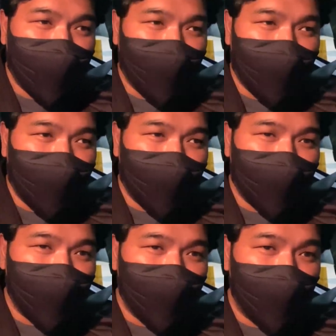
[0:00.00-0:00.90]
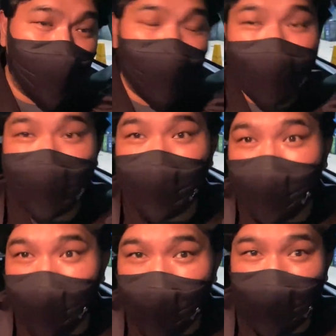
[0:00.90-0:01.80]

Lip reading: and or Metro Manila,